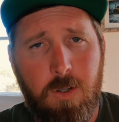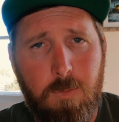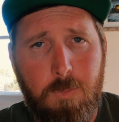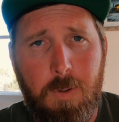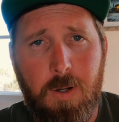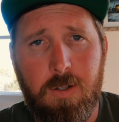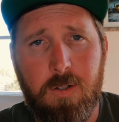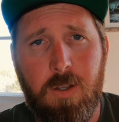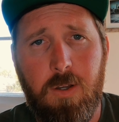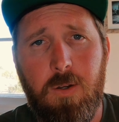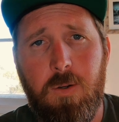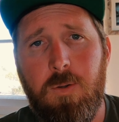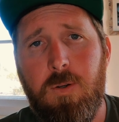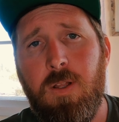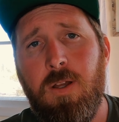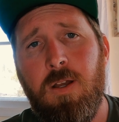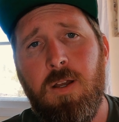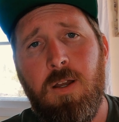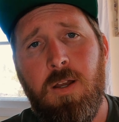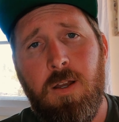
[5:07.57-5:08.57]
coupon
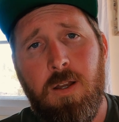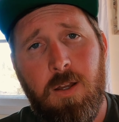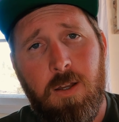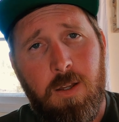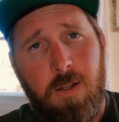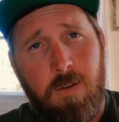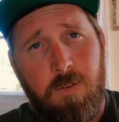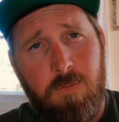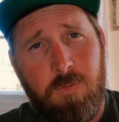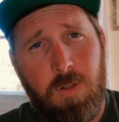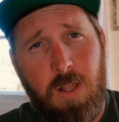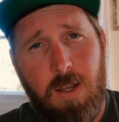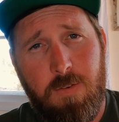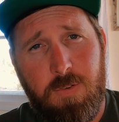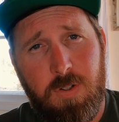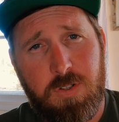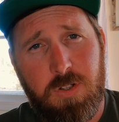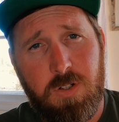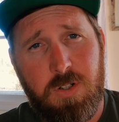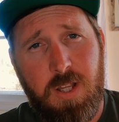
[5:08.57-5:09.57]
code
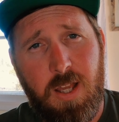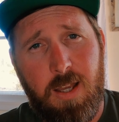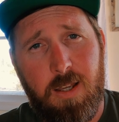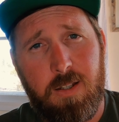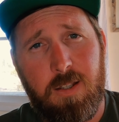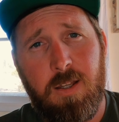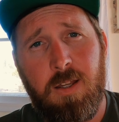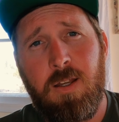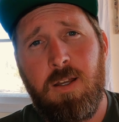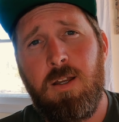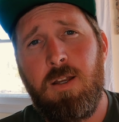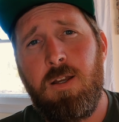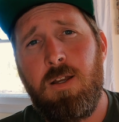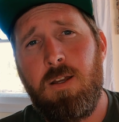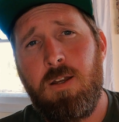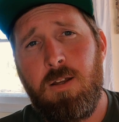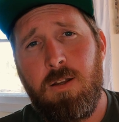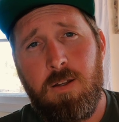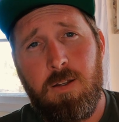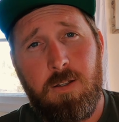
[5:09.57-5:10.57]
Flyfisher-tech
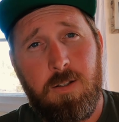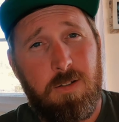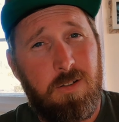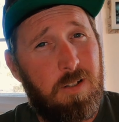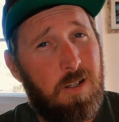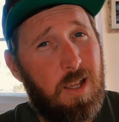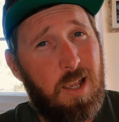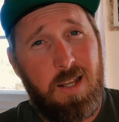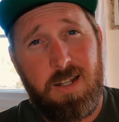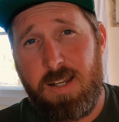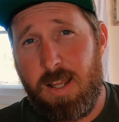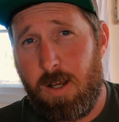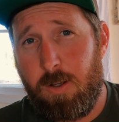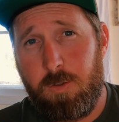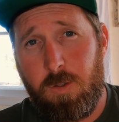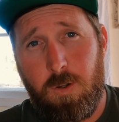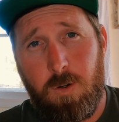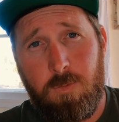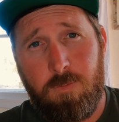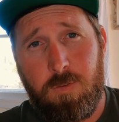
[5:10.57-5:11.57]
and
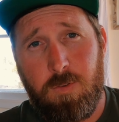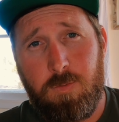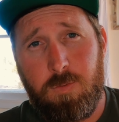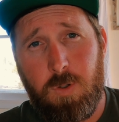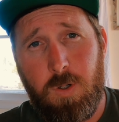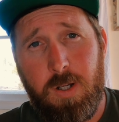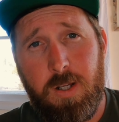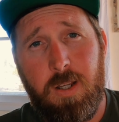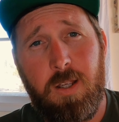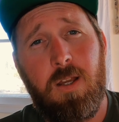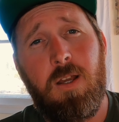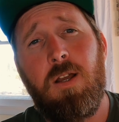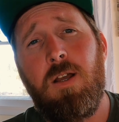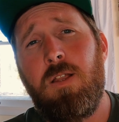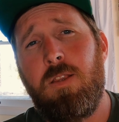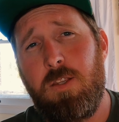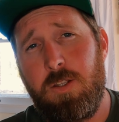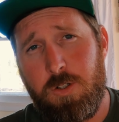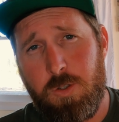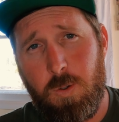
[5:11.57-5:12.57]
download them for free.
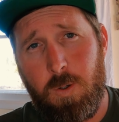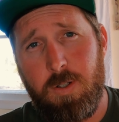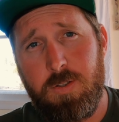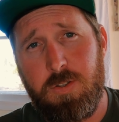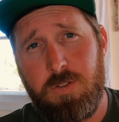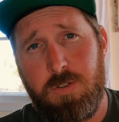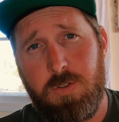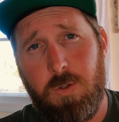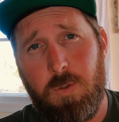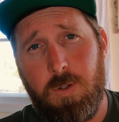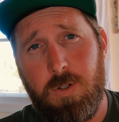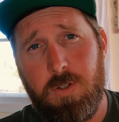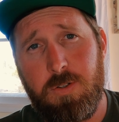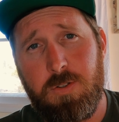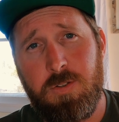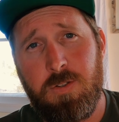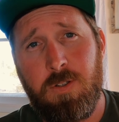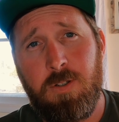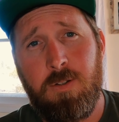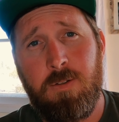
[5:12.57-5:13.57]
The choice is
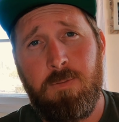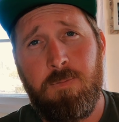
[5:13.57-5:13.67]
yours.